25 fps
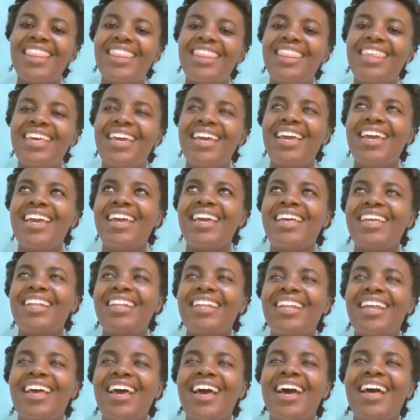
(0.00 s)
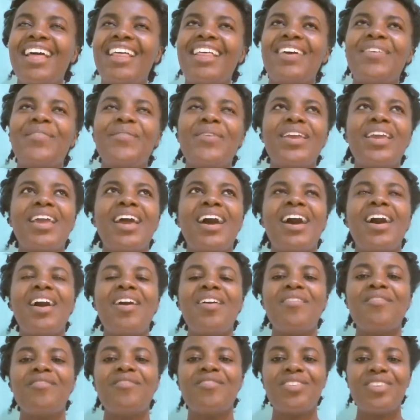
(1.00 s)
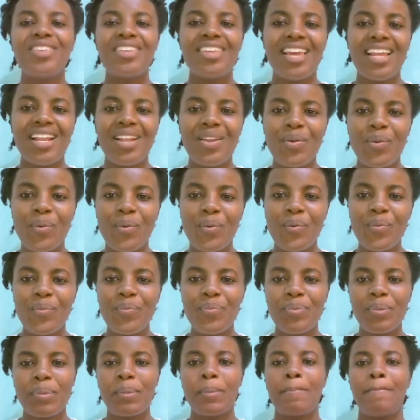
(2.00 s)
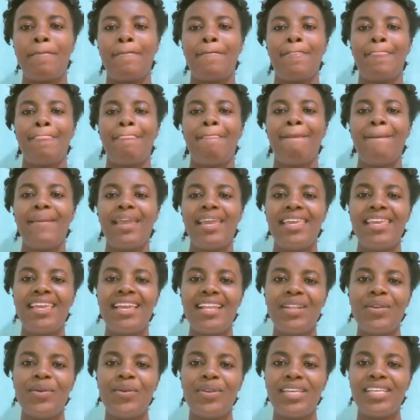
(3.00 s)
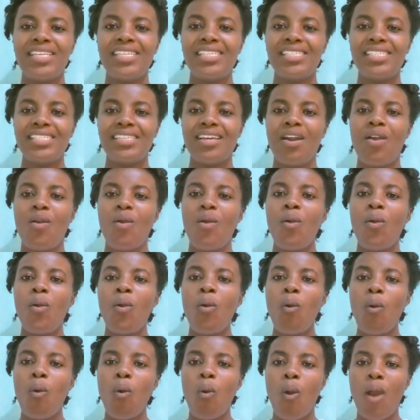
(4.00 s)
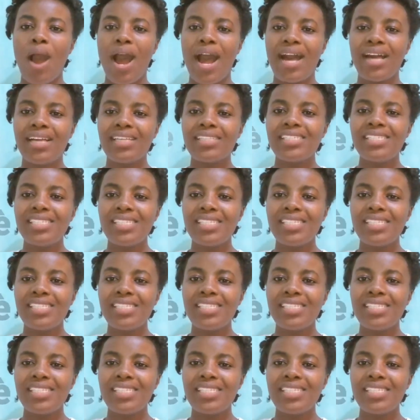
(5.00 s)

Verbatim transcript: Then we have yellow. Yellow is Huang